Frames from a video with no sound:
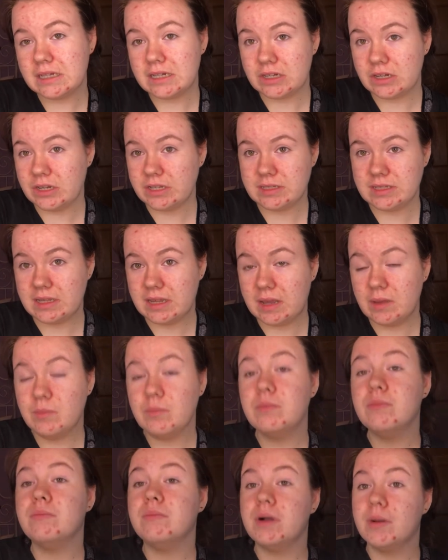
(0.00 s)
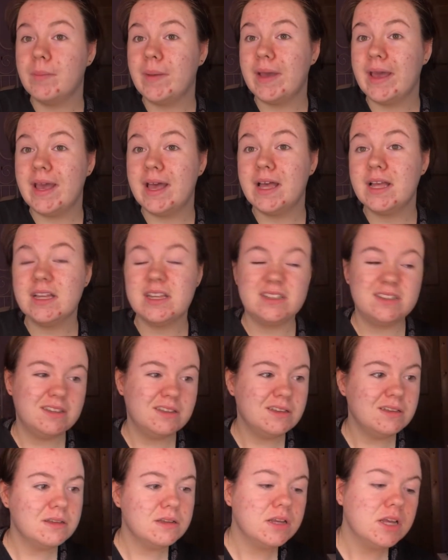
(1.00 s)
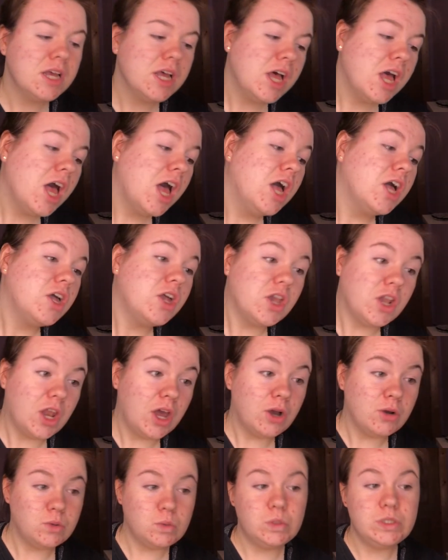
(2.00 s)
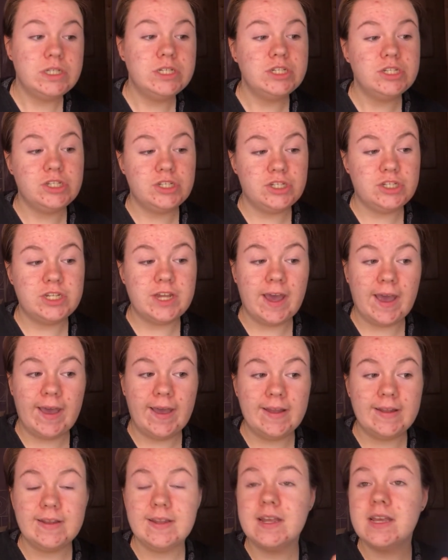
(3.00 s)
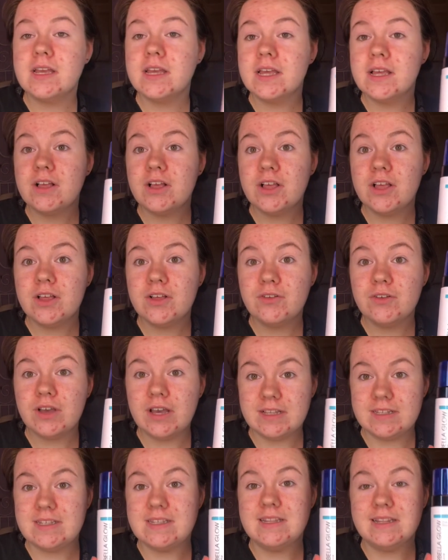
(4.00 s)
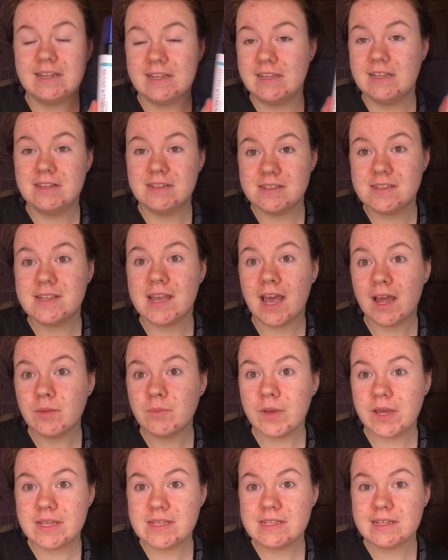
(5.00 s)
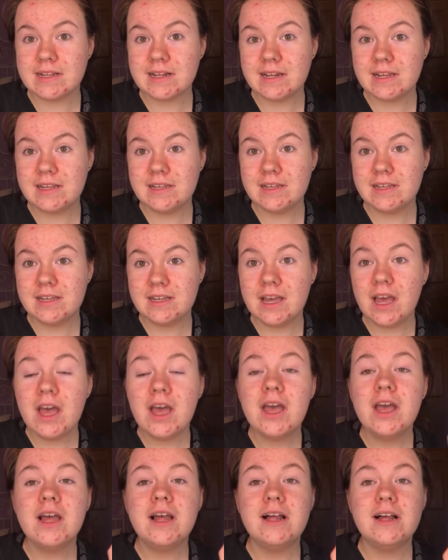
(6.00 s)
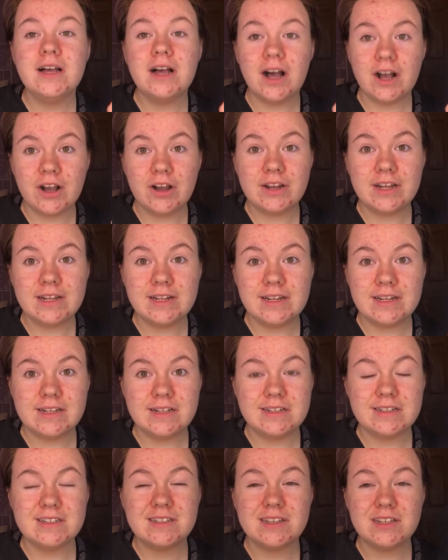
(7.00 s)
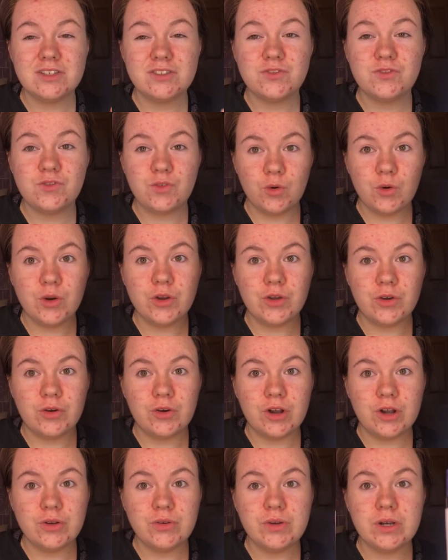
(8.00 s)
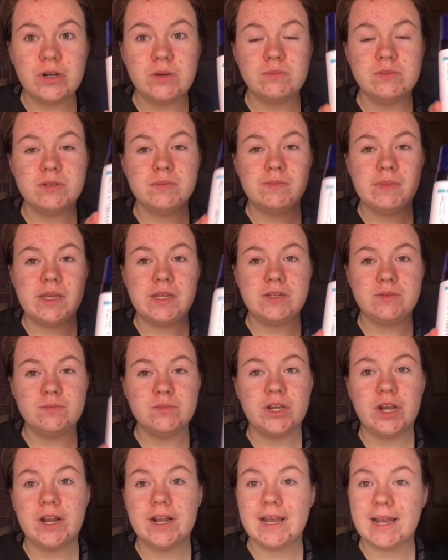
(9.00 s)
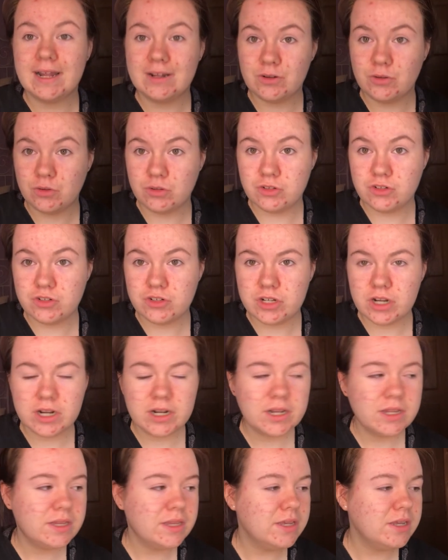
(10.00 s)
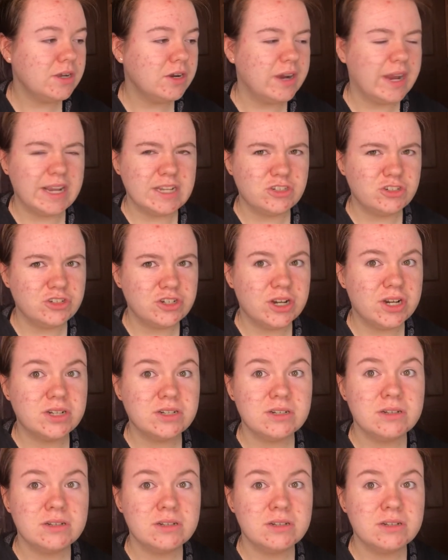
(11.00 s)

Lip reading: how to say that. Marbella, I think. Glow Tan. It's Lidl's tan, basically. I got it in Lidl's. It's €4. It comes in medium dark and ultra dark, I think, or extra dark.